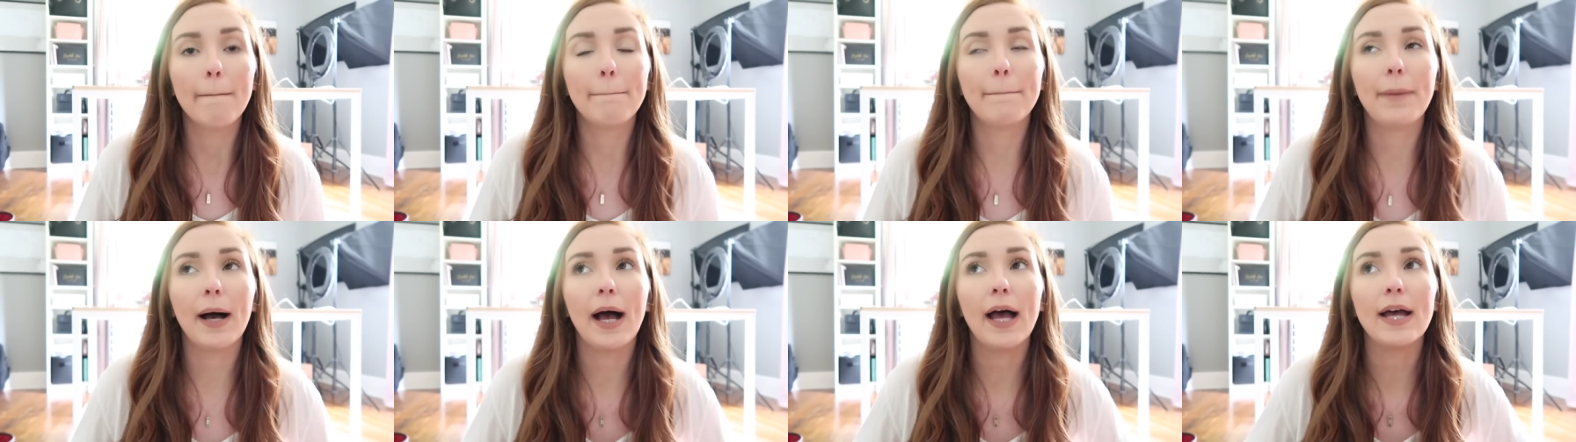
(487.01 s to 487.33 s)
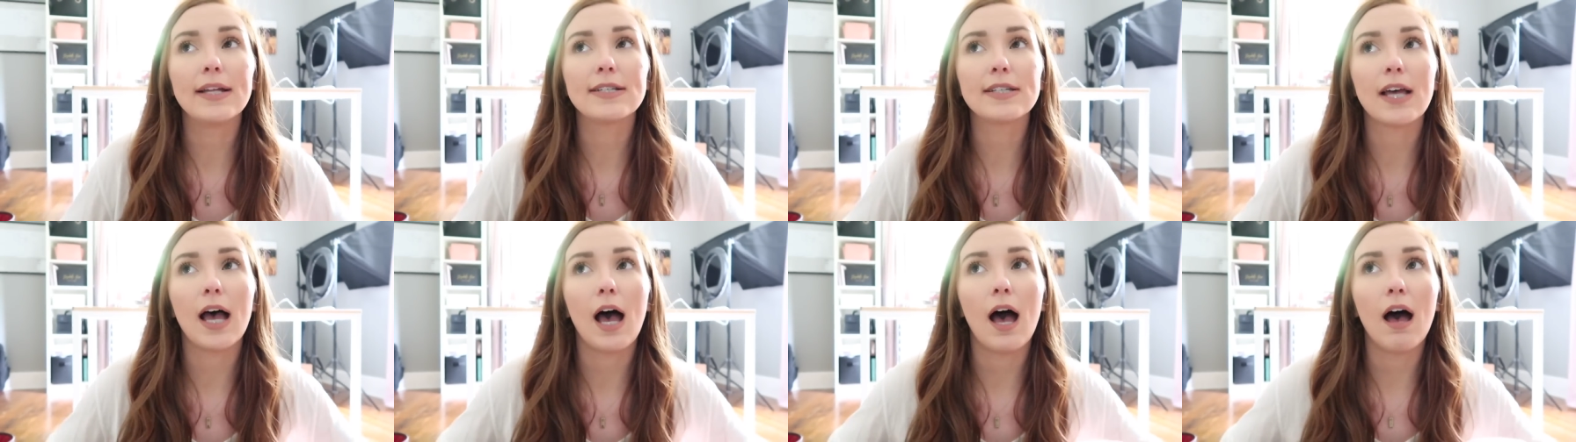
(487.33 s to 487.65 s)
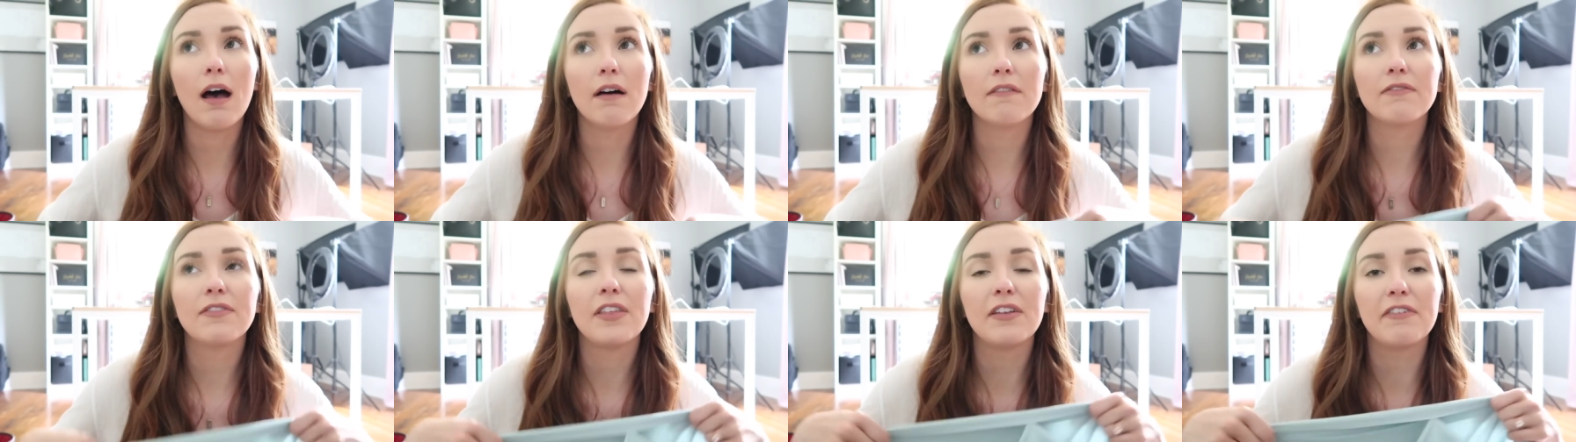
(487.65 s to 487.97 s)
But
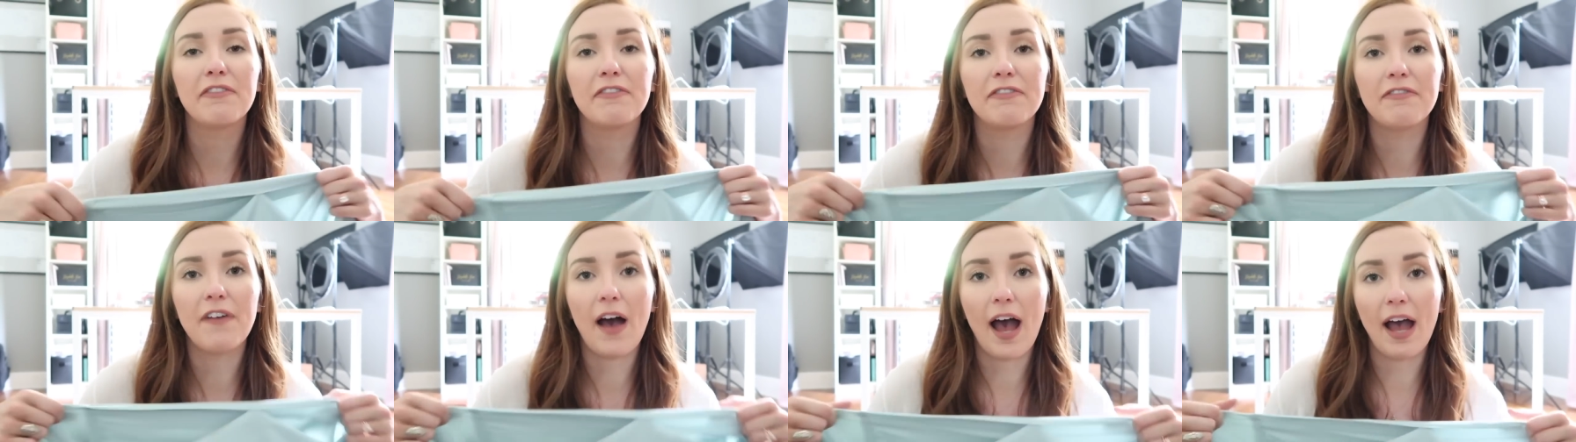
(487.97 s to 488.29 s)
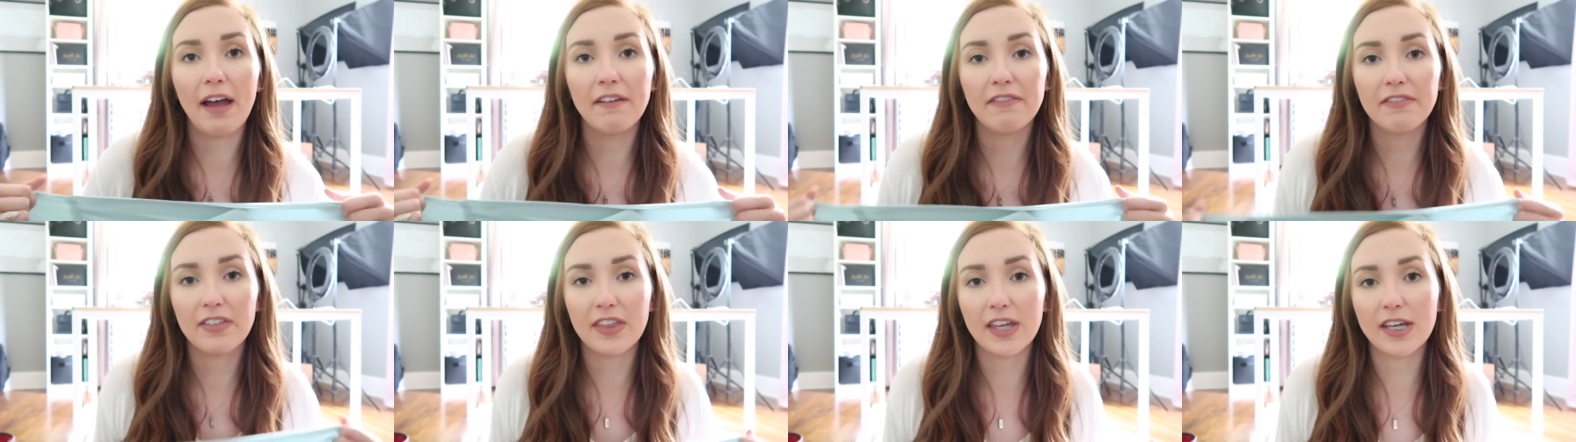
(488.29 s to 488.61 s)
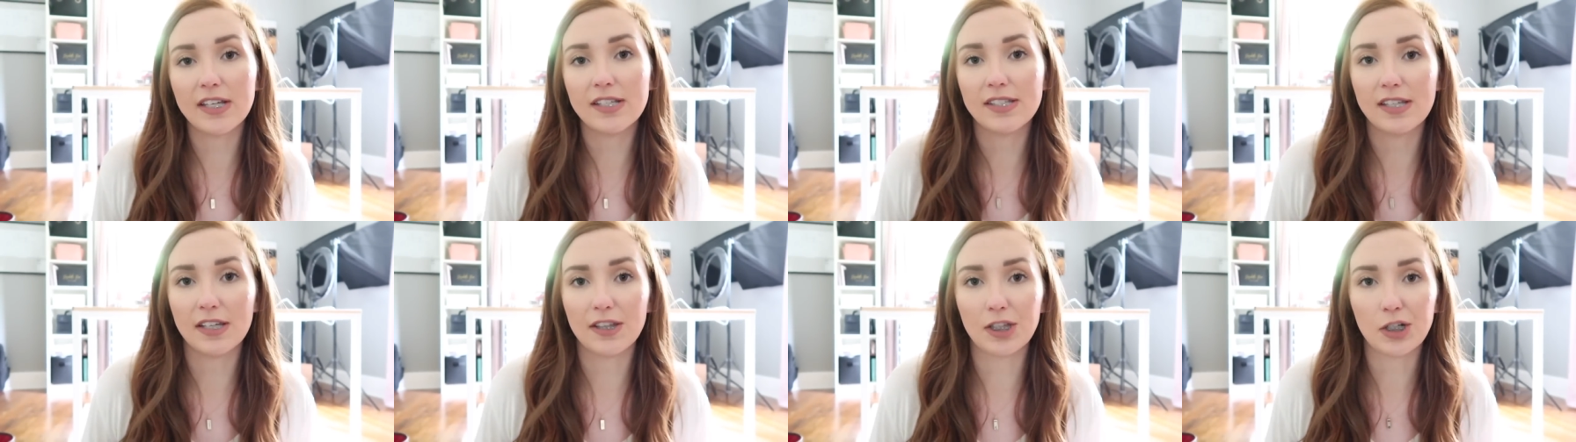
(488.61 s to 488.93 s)
of the five
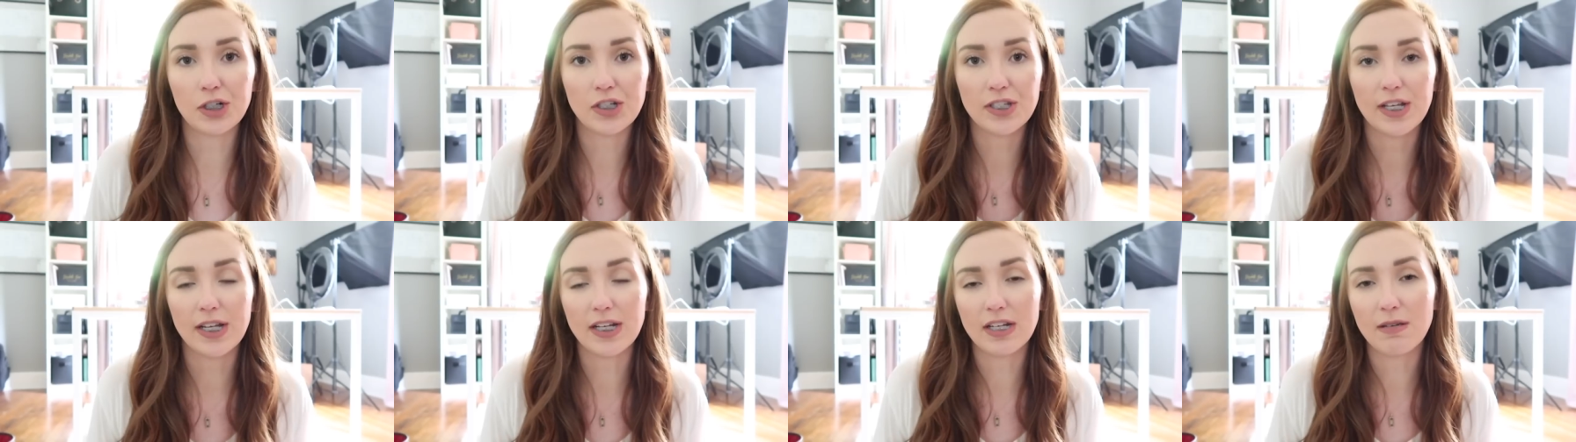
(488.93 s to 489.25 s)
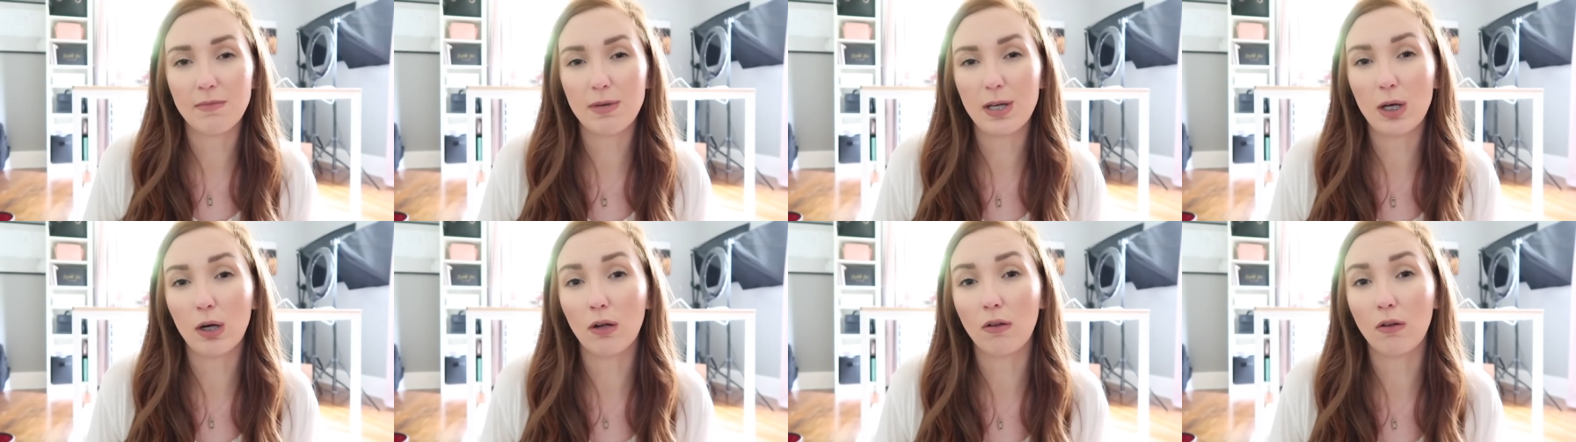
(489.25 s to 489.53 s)
things that they're sending me,